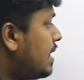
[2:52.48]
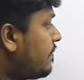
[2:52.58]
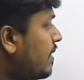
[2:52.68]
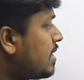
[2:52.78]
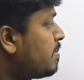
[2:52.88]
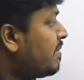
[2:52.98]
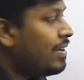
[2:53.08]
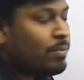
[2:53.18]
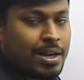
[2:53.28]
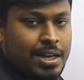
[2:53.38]
Difference
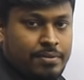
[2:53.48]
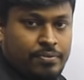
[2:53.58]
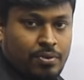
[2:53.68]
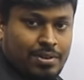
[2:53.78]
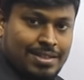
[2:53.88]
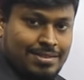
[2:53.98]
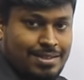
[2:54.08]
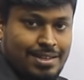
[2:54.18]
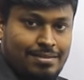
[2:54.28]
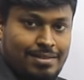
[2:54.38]
between 1 and 4 is
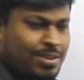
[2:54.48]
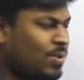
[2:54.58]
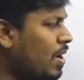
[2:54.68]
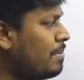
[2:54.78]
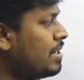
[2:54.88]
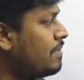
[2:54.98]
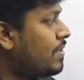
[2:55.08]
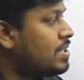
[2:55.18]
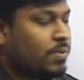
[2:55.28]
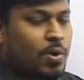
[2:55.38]
3. Right? Common
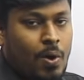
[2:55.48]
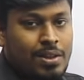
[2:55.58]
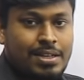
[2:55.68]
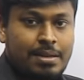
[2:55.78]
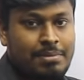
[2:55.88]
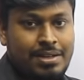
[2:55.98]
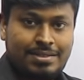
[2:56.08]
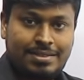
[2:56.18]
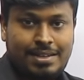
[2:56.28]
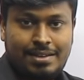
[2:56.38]
difference for all the number
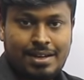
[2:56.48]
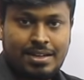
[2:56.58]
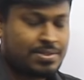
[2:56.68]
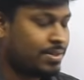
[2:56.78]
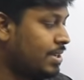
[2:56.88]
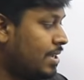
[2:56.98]
is 3. Understood?